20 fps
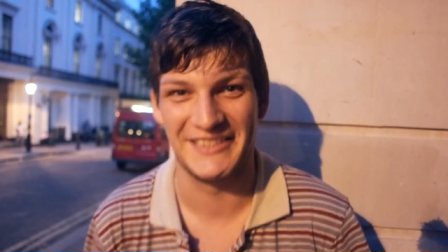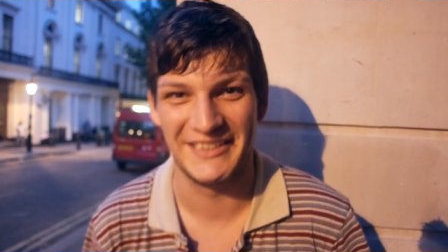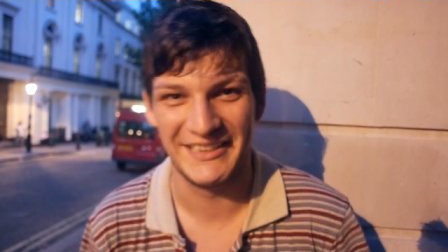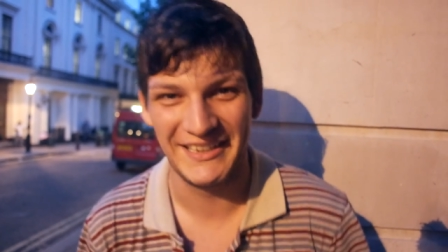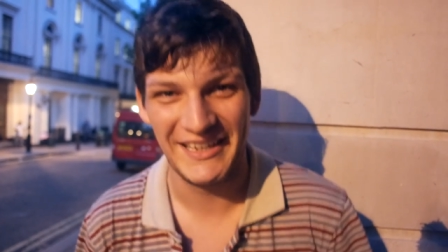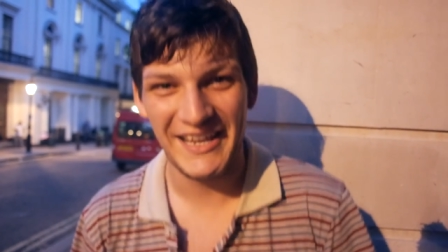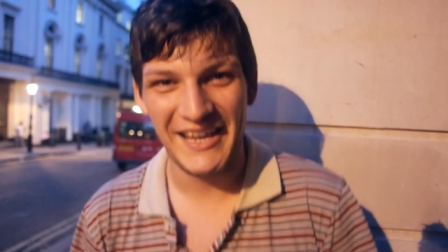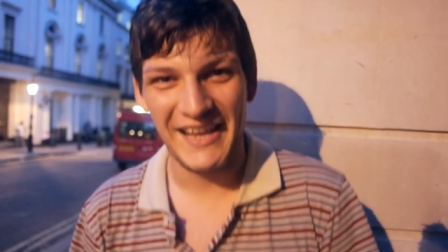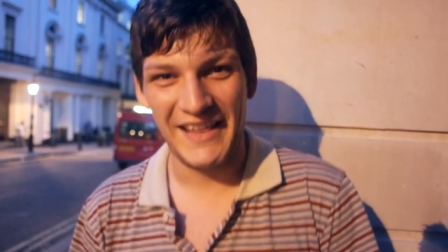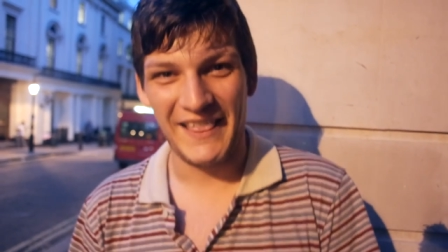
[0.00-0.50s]

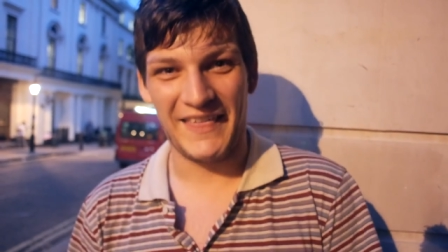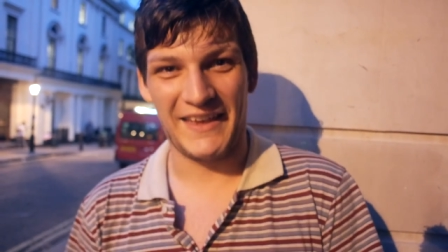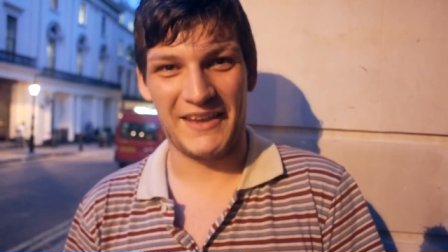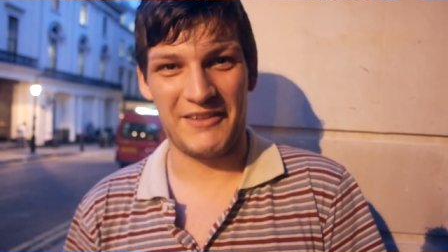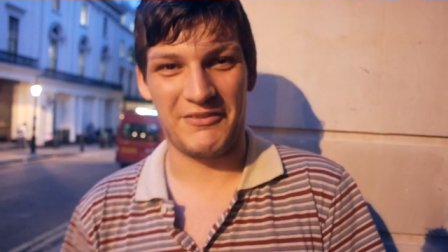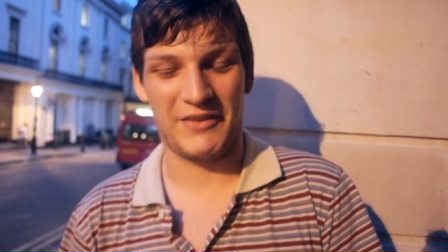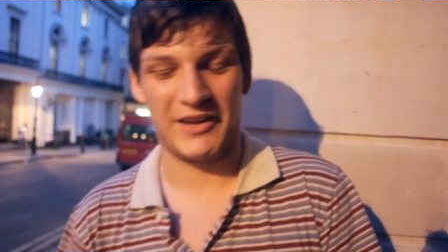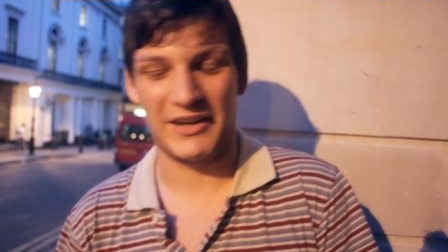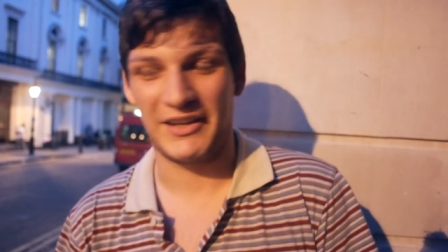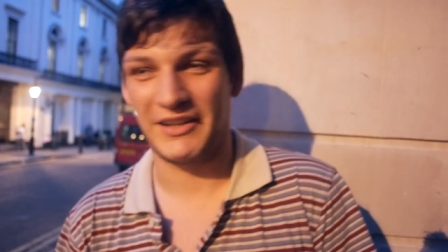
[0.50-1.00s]

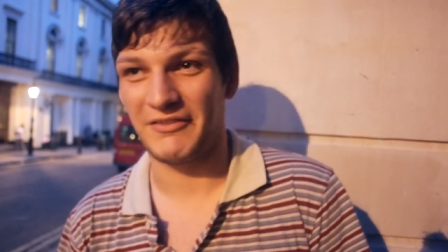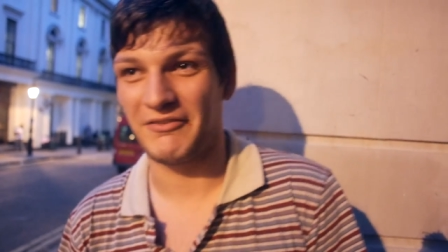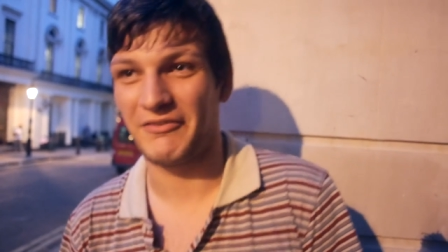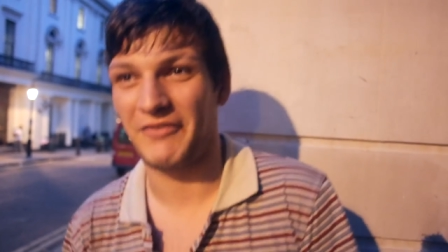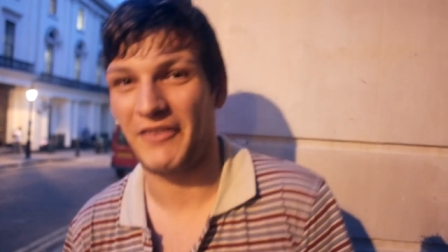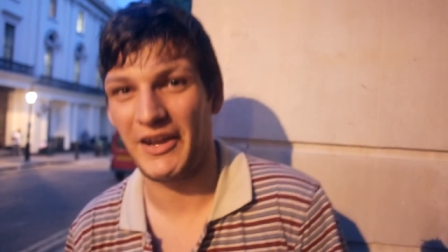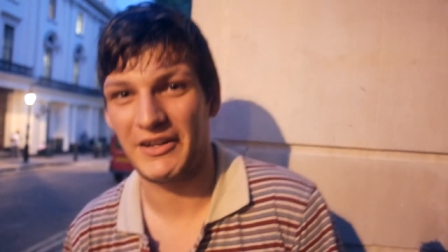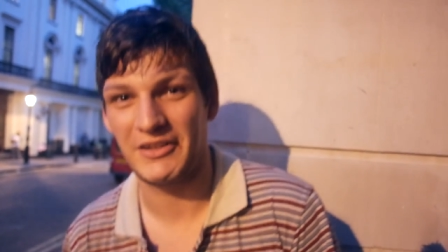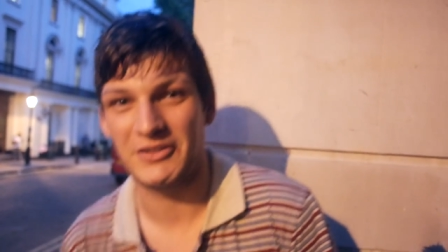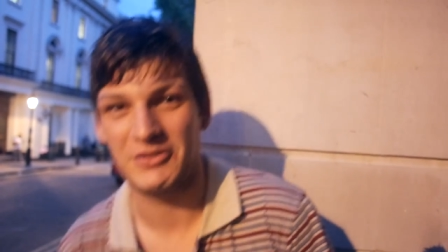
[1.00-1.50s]
if I can
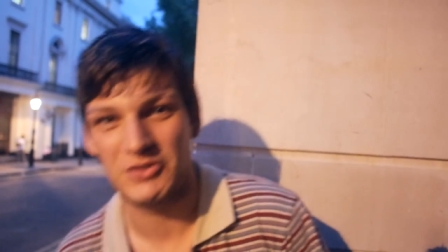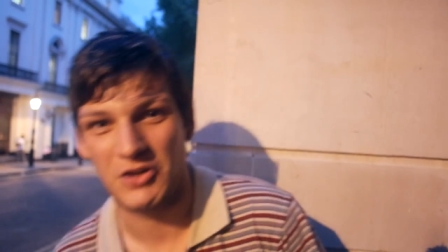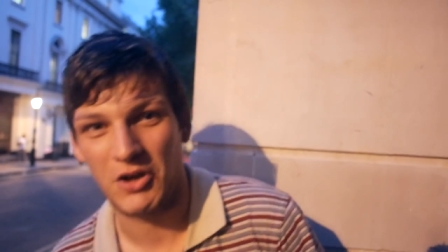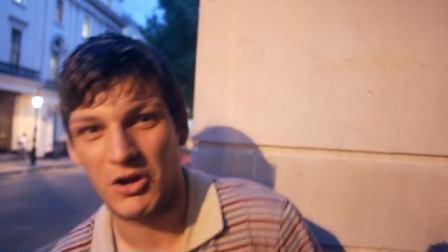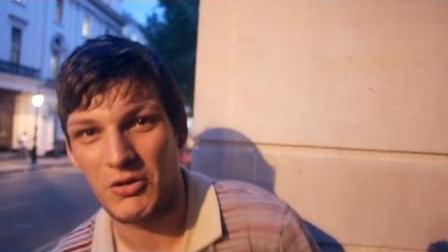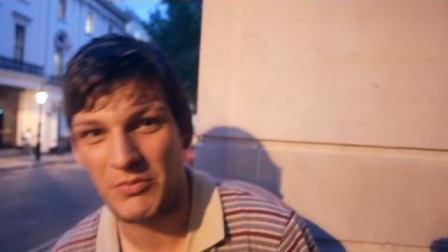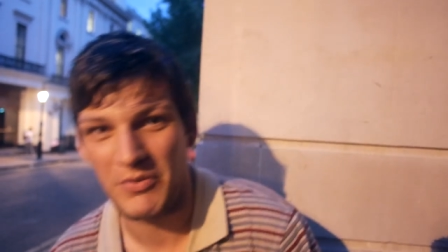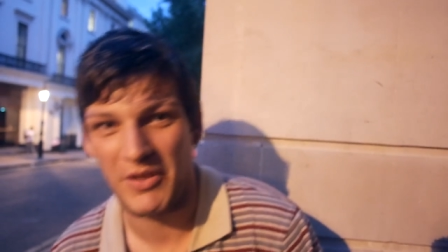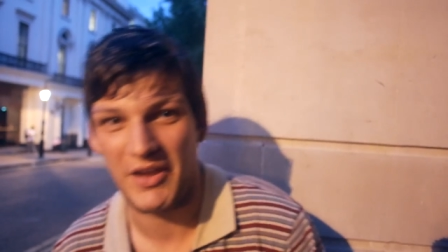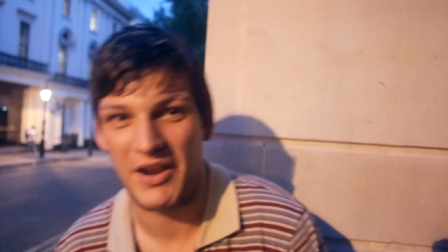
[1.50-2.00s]
find a
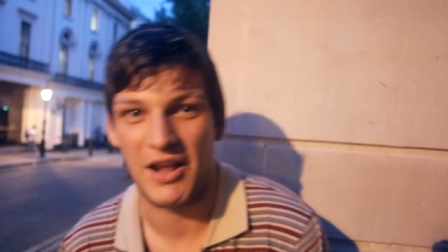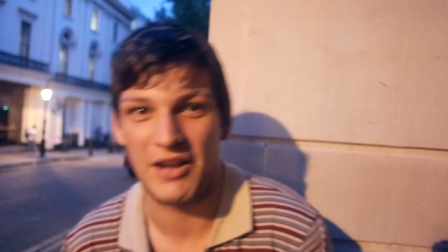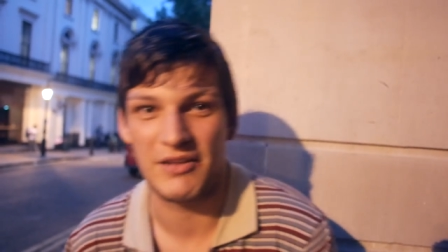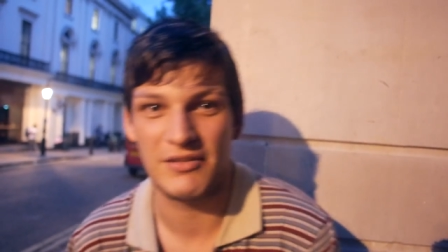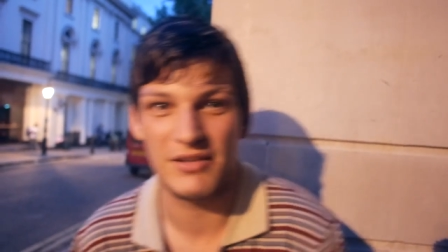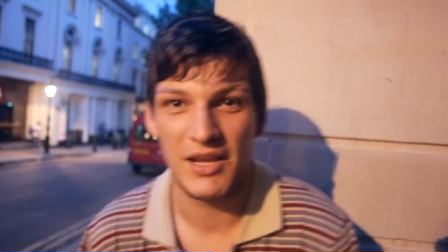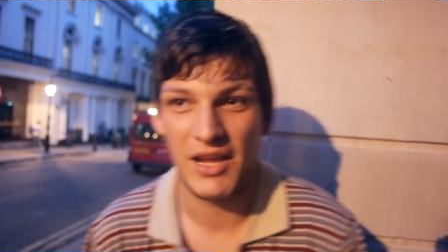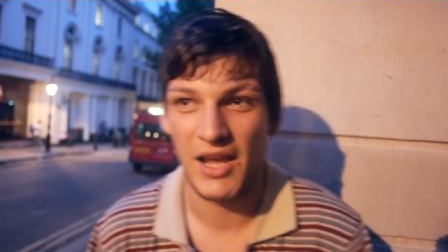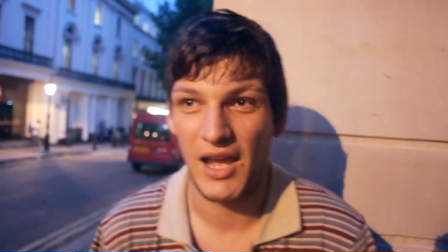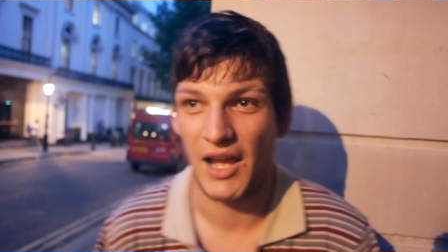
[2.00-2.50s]
job, then I'd
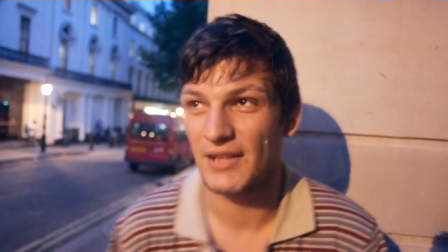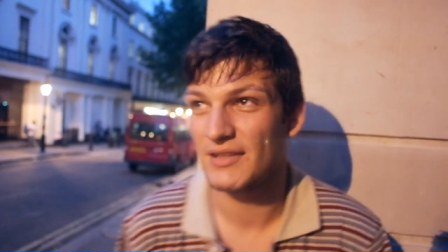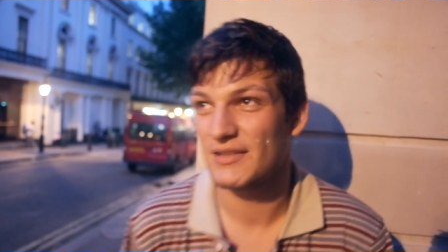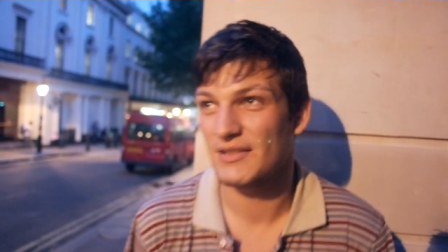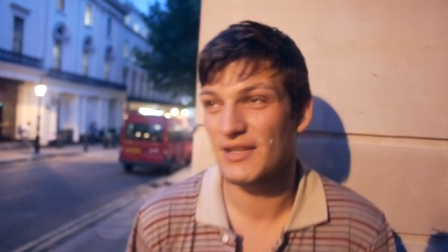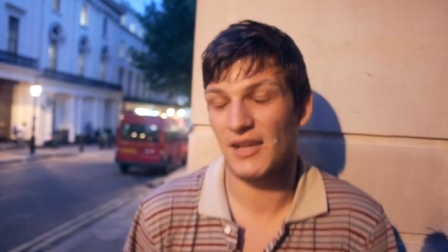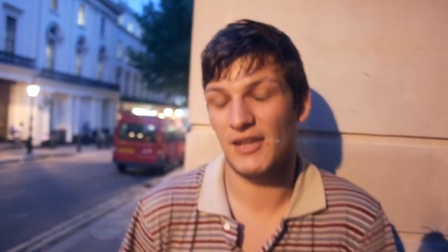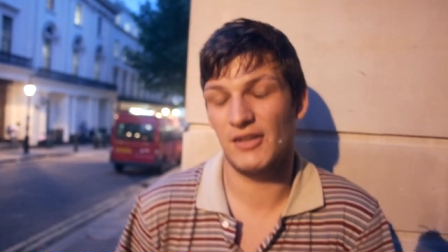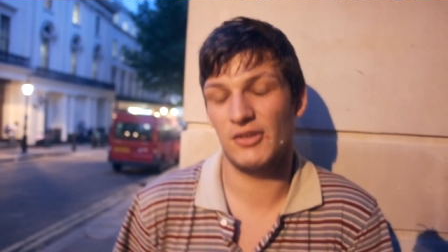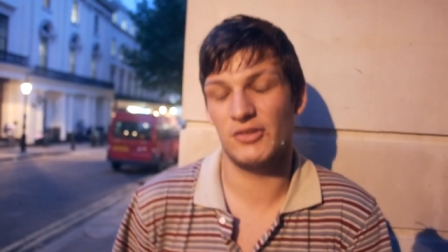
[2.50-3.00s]
I'd
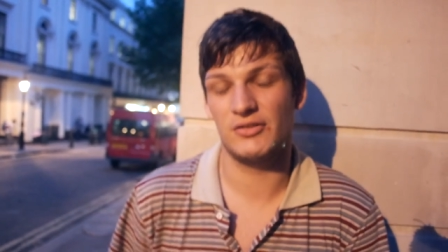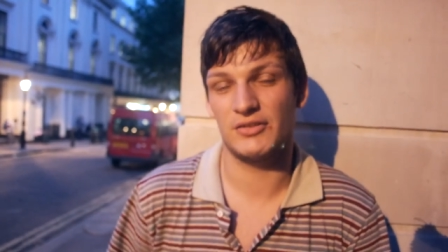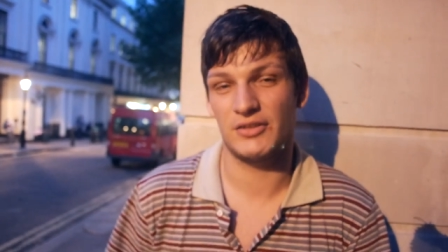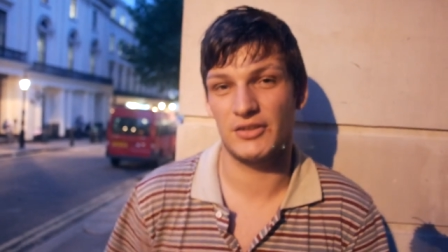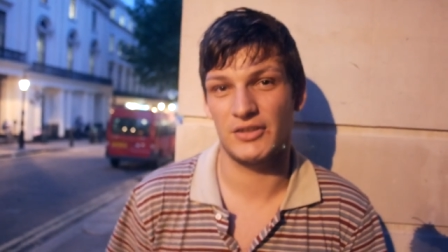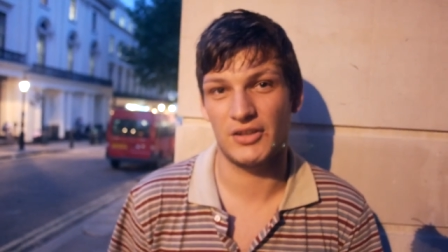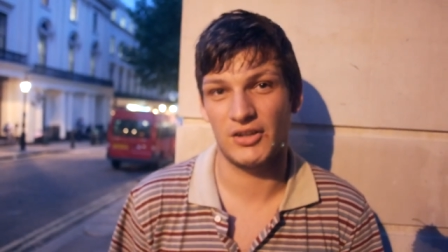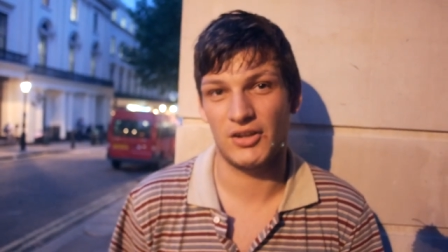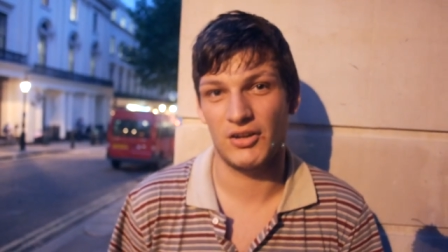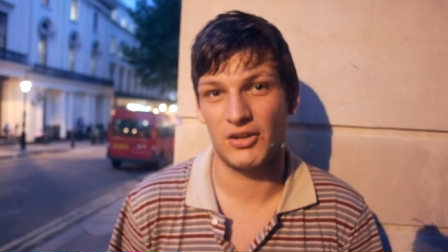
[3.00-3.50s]
stay in
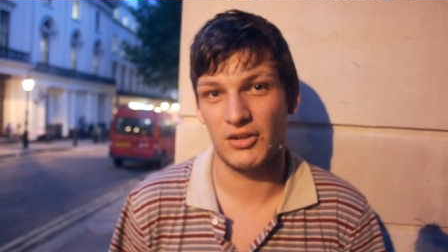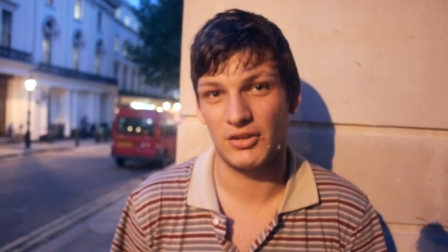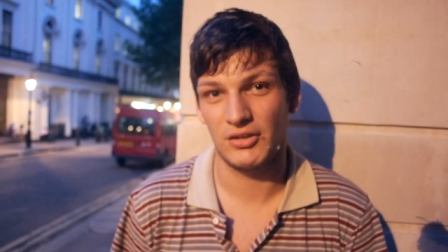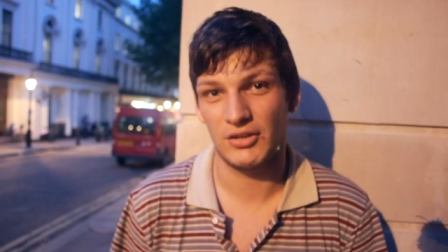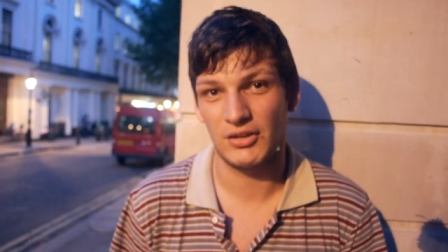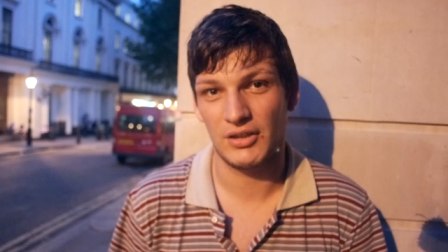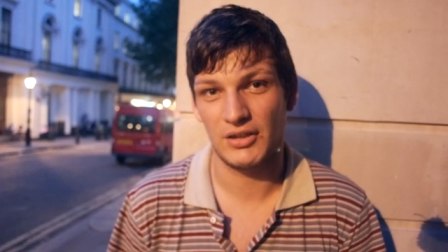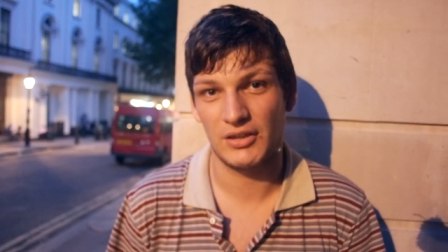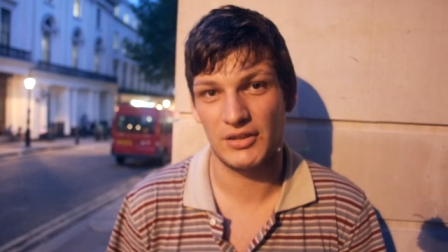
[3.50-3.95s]
London or